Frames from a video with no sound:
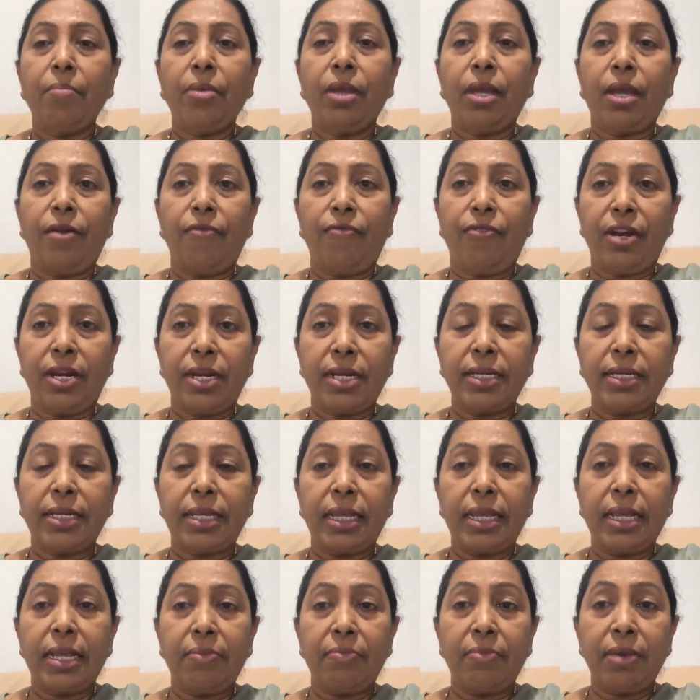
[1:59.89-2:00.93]
If it is,
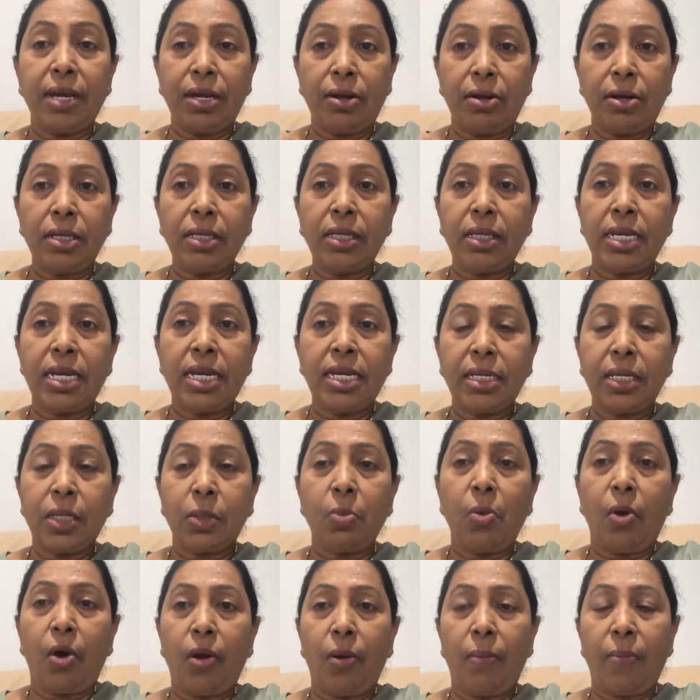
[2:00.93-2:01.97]
because these
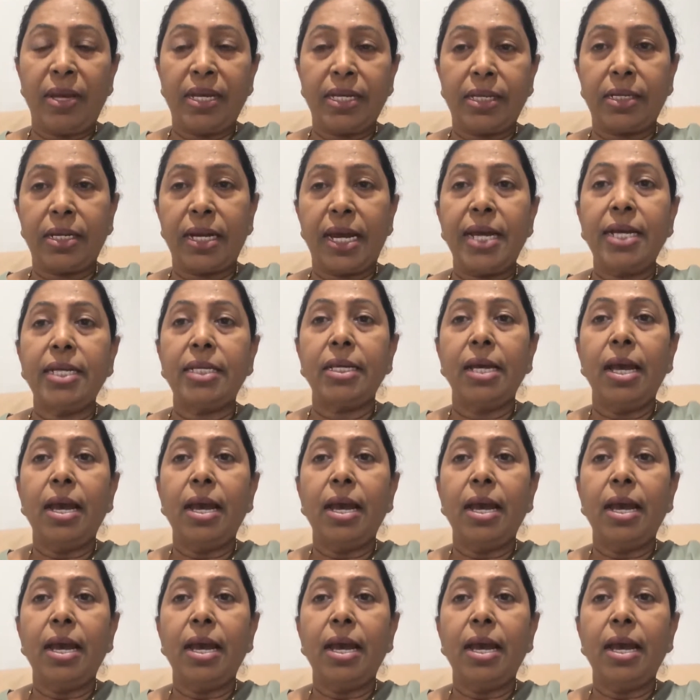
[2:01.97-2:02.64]
small mistakes